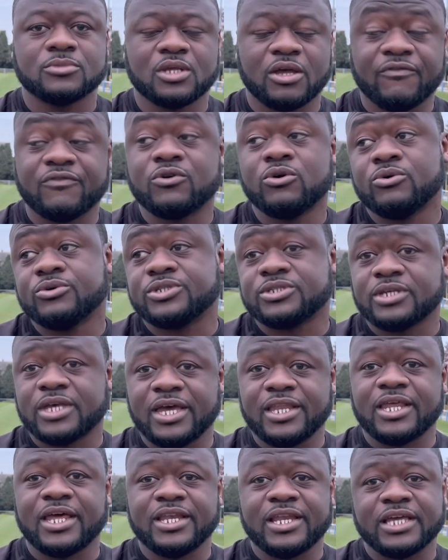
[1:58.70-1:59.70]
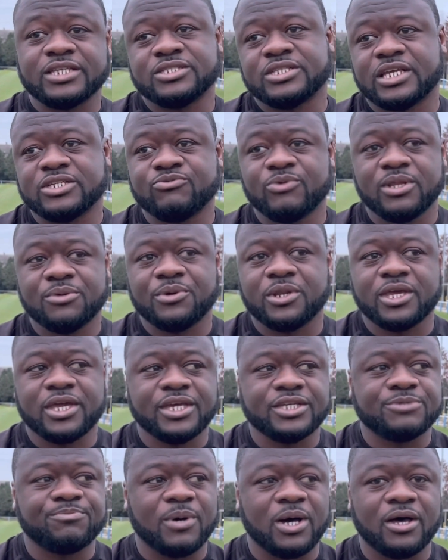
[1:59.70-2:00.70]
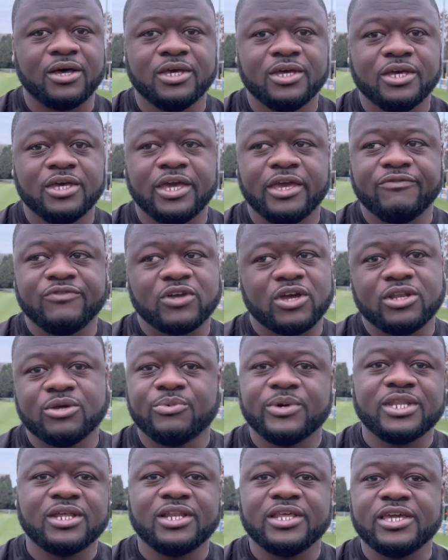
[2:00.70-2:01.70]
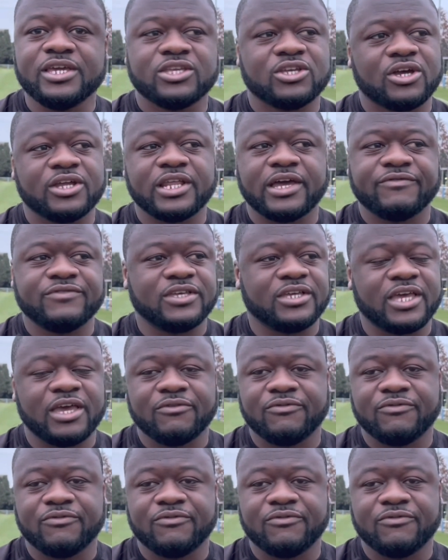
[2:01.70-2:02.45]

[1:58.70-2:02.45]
of course and, and that's that's really what it is but if you're going to win the league you're going to have to get